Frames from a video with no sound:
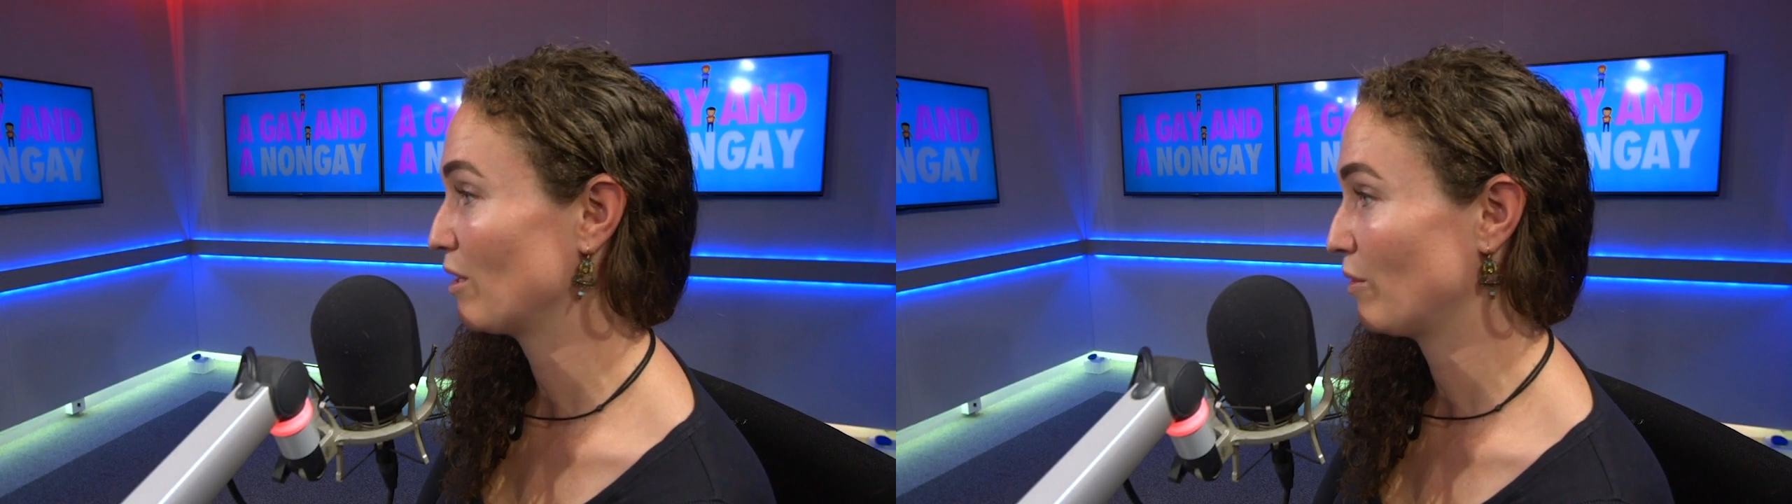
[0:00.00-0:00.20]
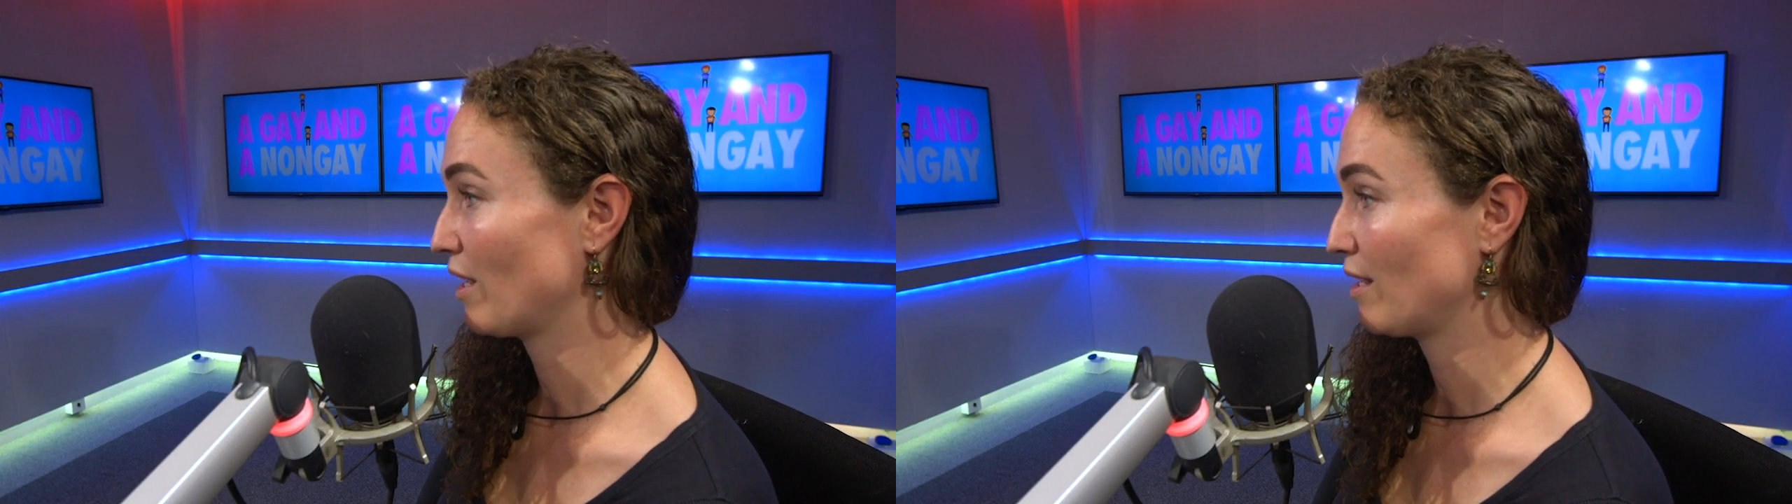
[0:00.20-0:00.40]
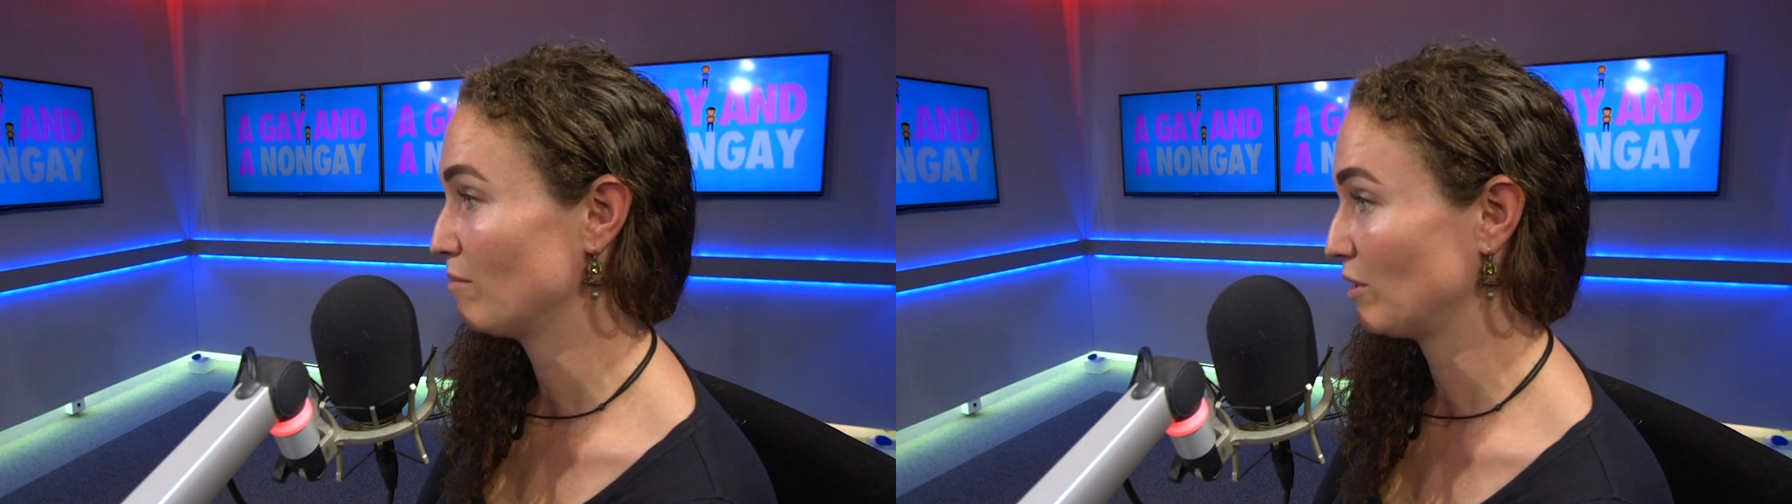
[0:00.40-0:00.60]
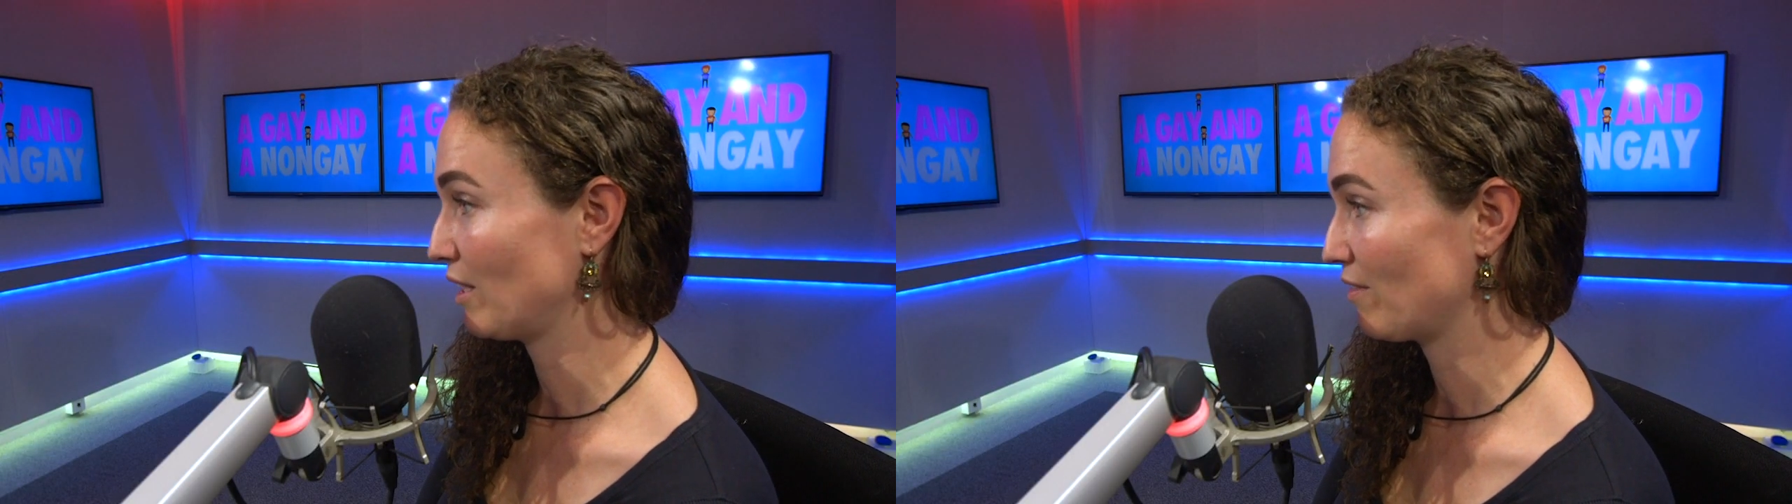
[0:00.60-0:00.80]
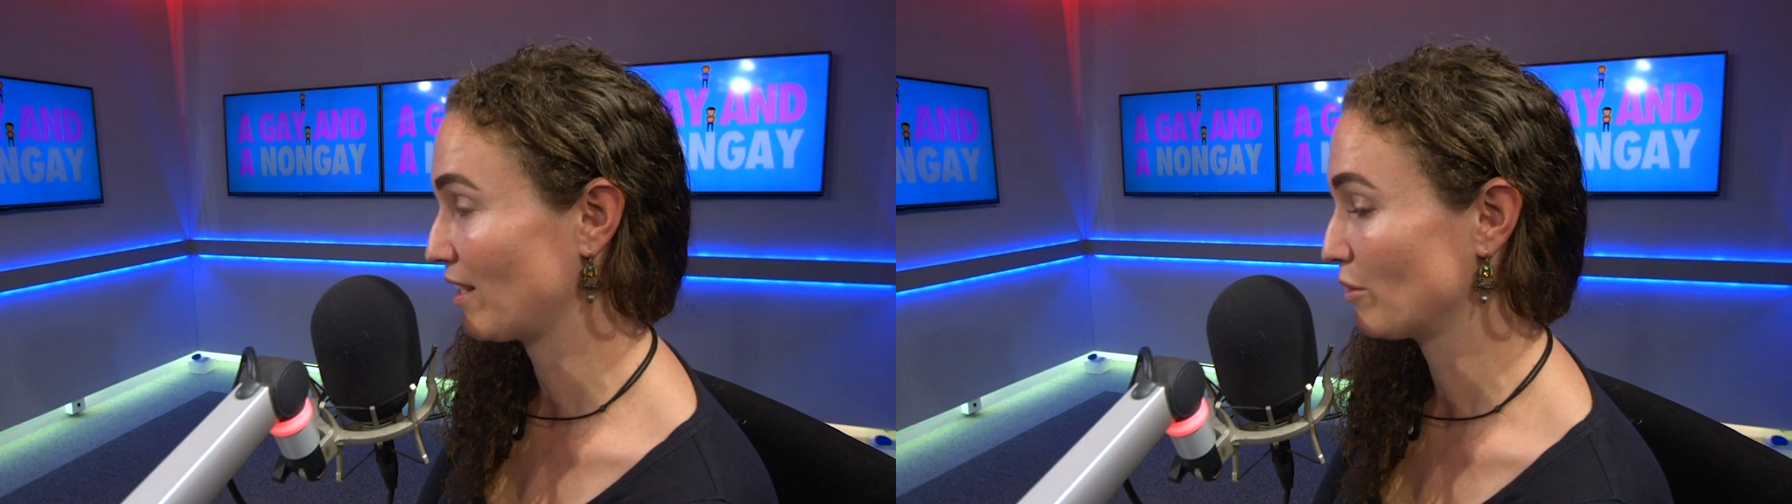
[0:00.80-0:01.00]
it when I
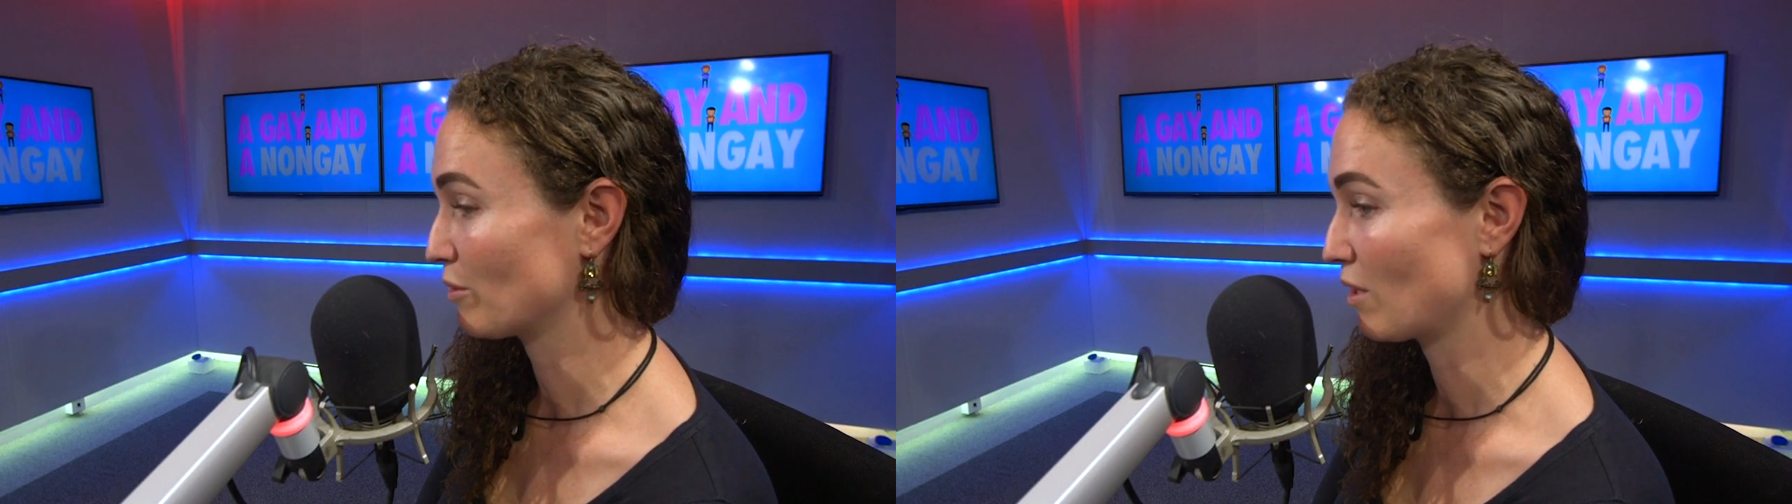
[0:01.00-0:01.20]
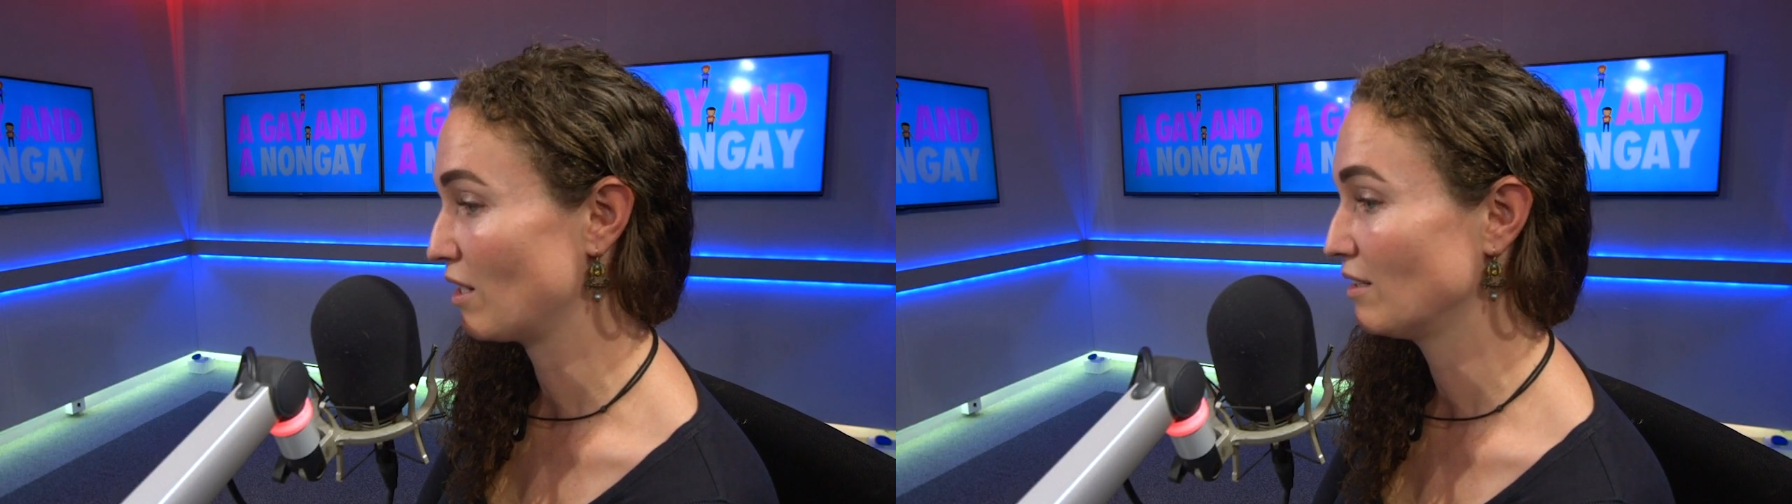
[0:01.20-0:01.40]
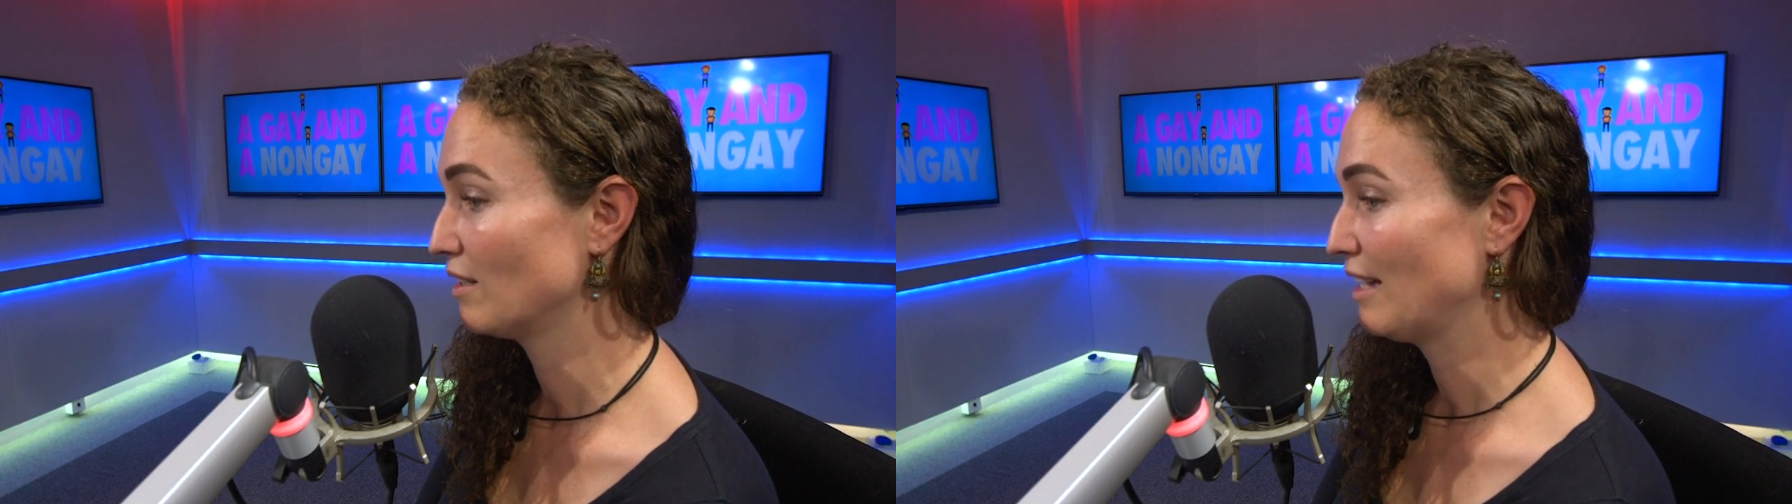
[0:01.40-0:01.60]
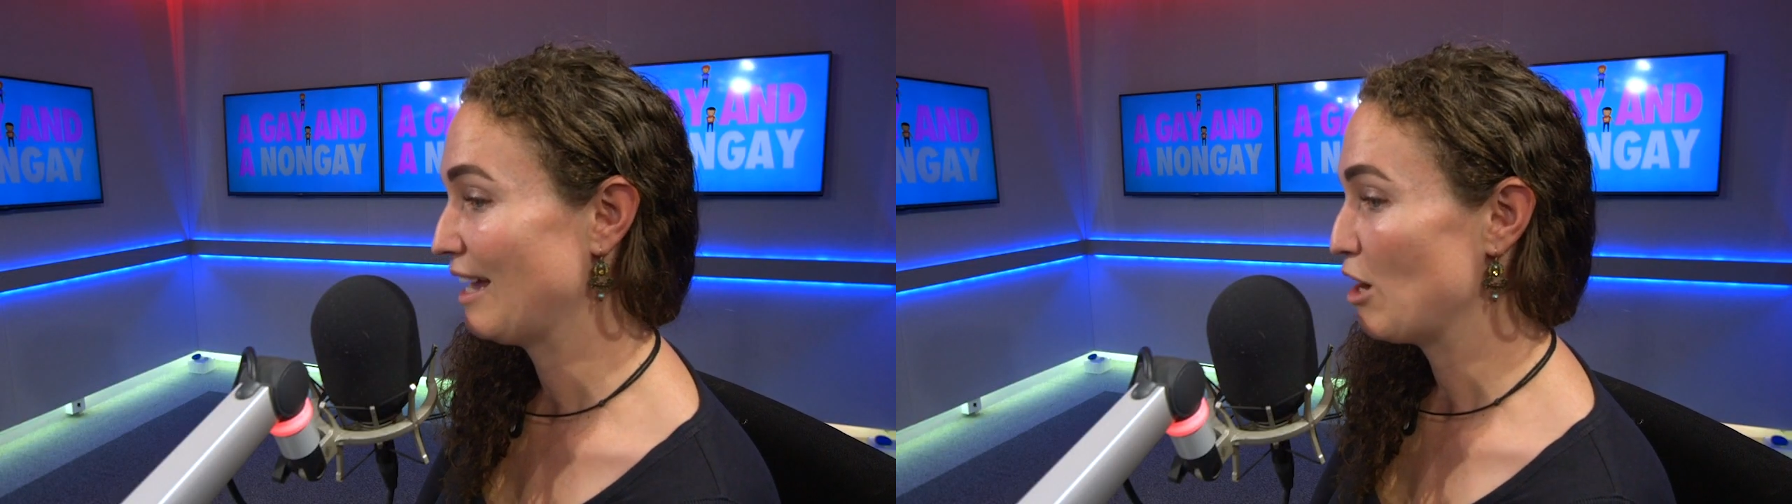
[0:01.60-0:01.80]
believed that it was wrong.